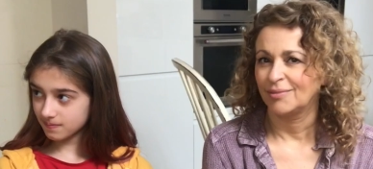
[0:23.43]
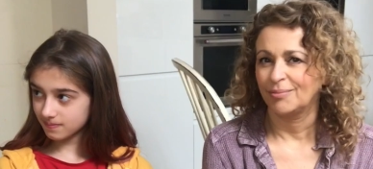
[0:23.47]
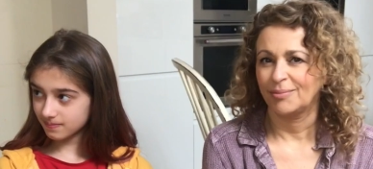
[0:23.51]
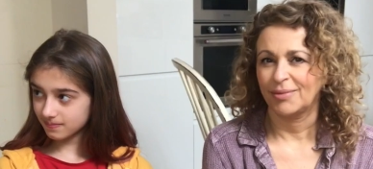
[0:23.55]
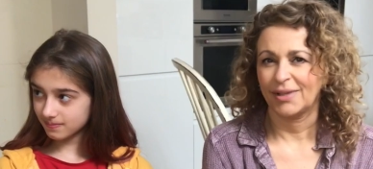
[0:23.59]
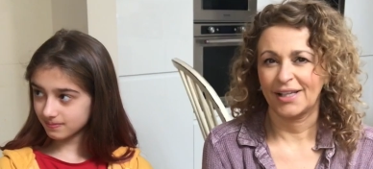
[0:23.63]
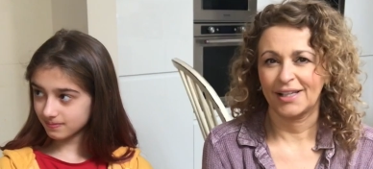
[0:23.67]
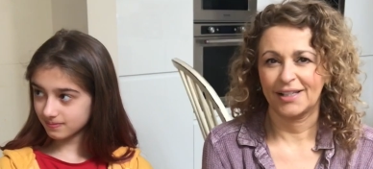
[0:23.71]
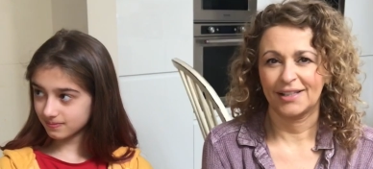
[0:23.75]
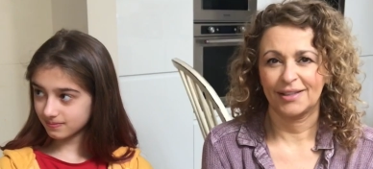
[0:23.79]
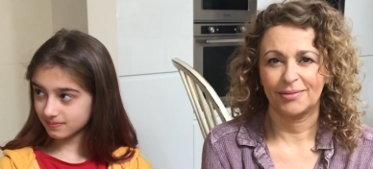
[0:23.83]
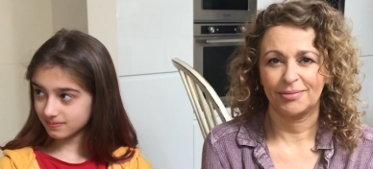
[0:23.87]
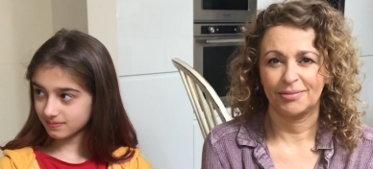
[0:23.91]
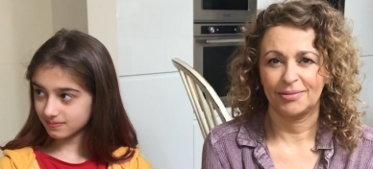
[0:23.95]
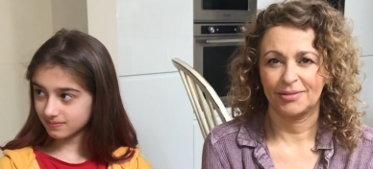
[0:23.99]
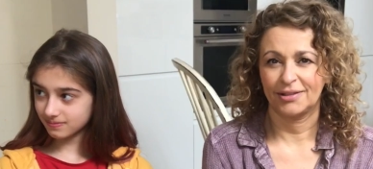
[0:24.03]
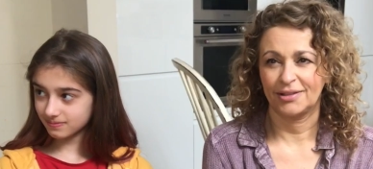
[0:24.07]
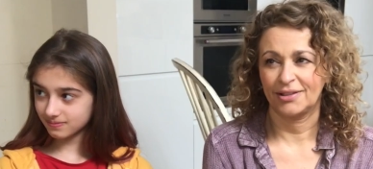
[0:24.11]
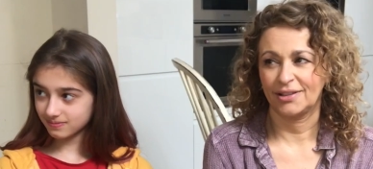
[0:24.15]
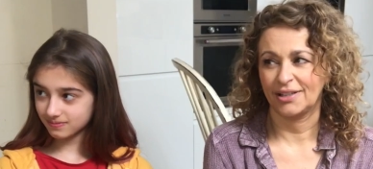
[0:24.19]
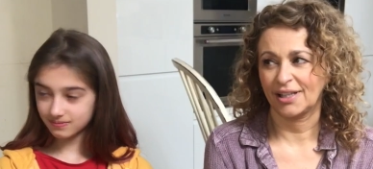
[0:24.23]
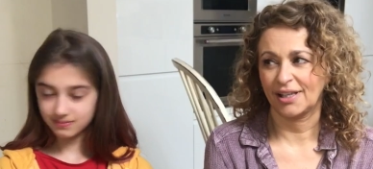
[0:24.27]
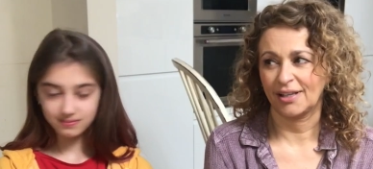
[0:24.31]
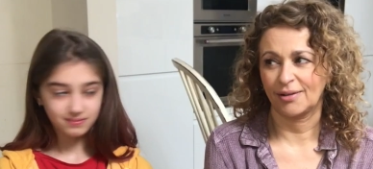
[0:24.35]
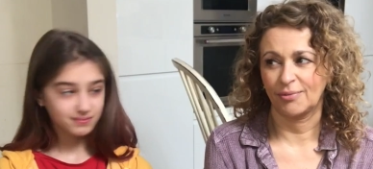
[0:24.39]
Speaker 1: But... No,
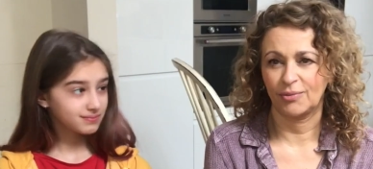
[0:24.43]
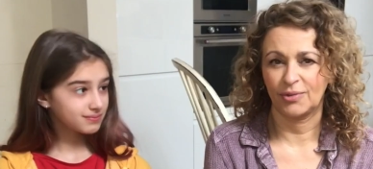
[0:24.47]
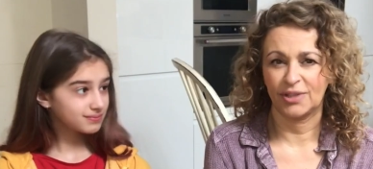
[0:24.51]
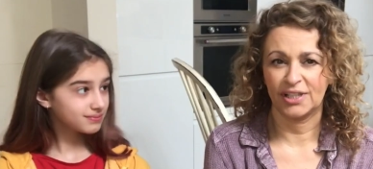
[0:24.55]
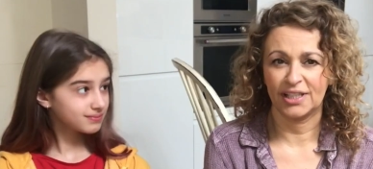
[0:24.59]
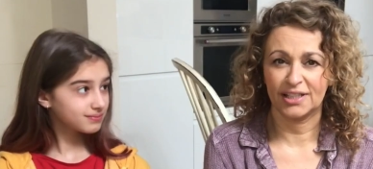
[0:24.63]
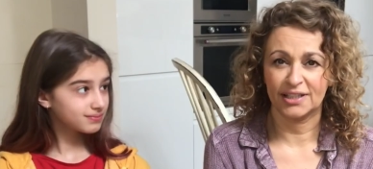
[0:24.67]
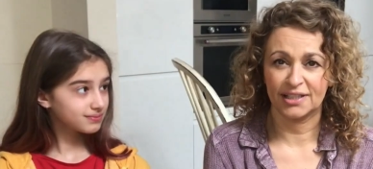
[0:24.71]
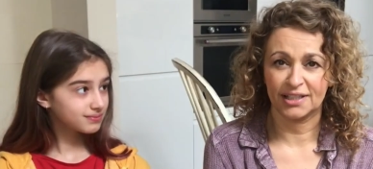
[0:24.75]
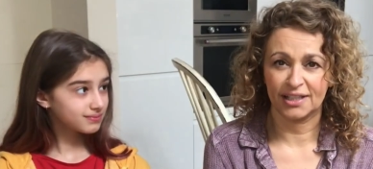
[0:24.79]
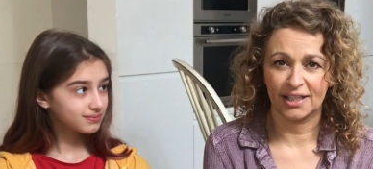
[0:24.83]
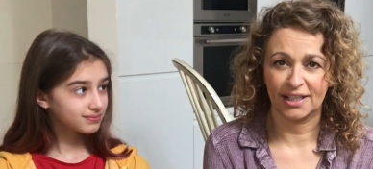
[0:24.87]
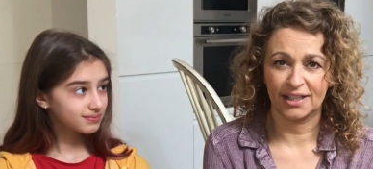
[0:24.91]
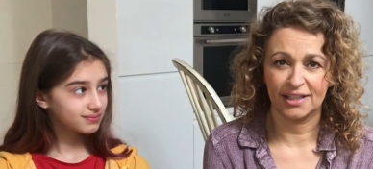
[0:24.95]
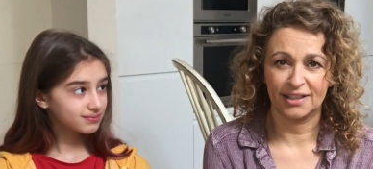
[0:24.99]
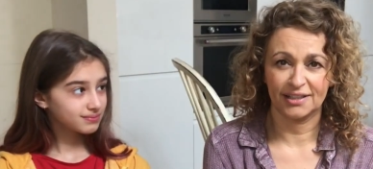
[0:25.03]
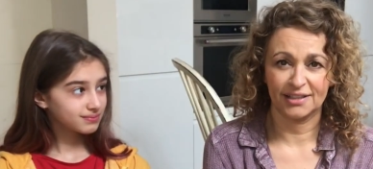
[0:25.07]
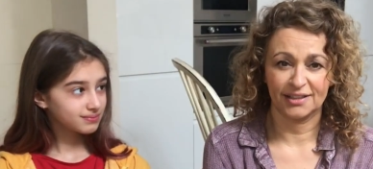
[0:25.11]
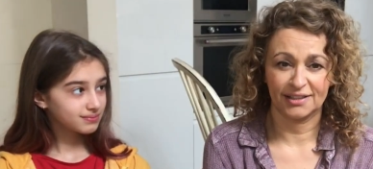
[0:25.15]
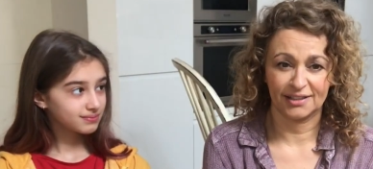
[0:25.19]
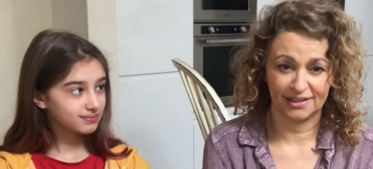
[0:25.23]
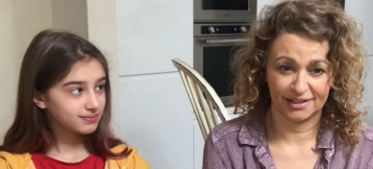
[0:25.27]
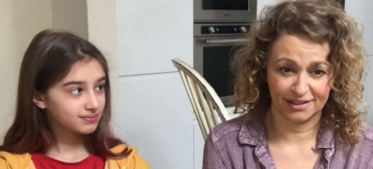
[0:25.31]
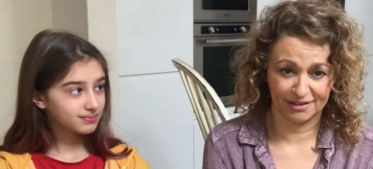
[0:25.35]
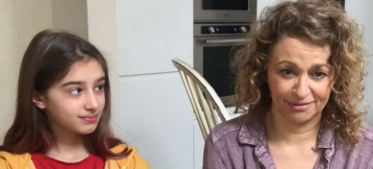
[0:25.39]
you're getting weird again.
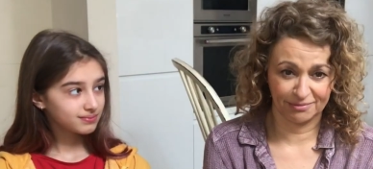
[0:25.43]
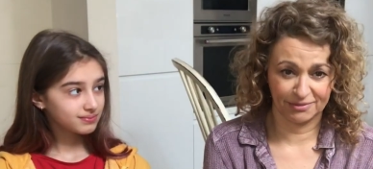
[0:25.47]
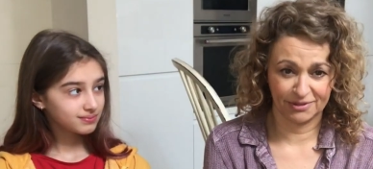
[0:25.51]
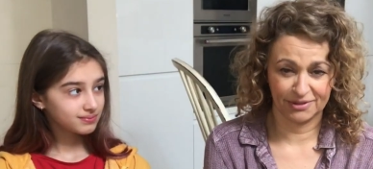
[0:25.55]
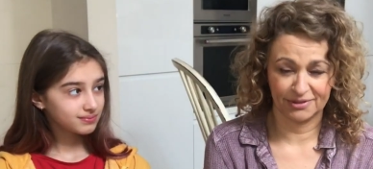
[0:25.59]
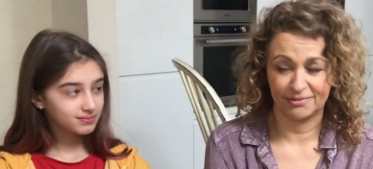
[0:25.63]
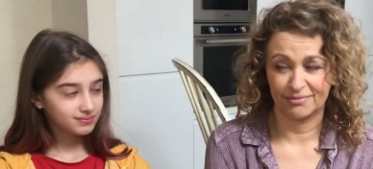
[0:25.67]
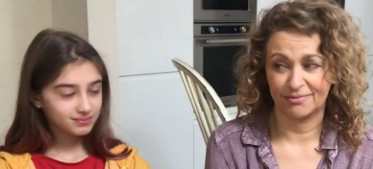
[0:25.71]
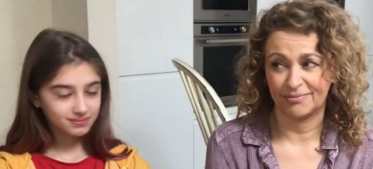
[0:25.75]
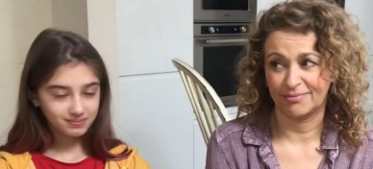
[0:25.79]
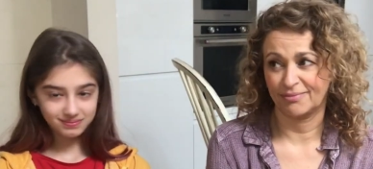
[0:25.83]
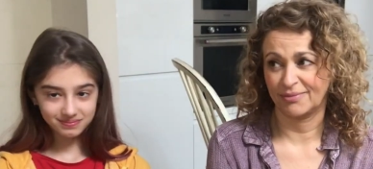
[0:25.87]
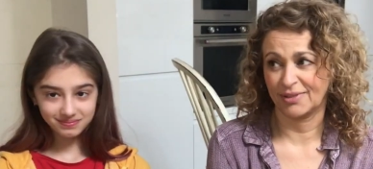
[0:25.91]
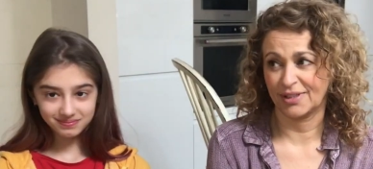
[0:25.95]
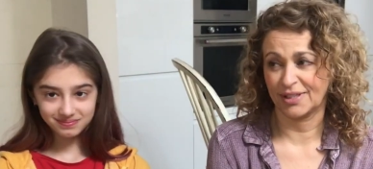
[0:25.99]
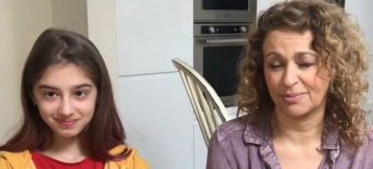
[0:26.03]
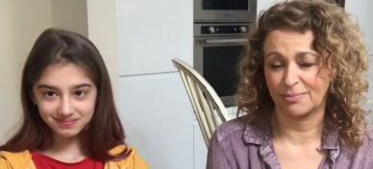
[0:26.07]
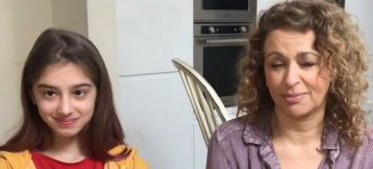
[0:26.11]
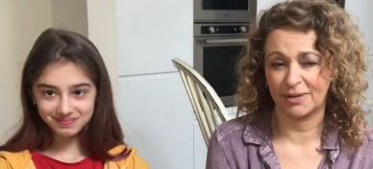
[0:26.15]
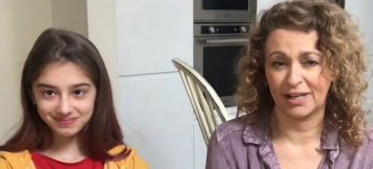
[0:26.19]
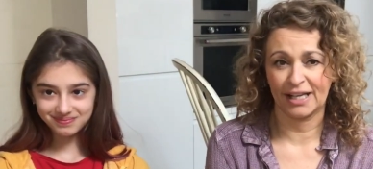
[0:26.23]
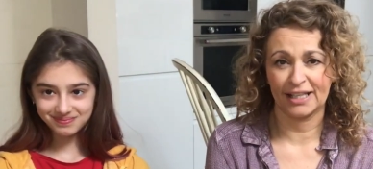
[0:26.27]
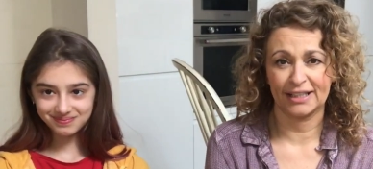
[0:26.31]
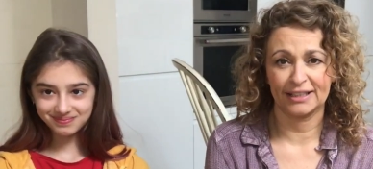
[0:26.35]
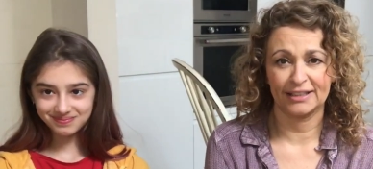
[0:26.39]
Come yeah. on,
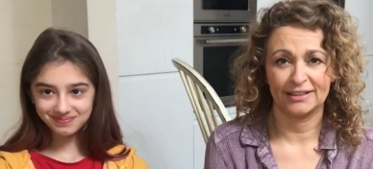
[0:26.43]
okay.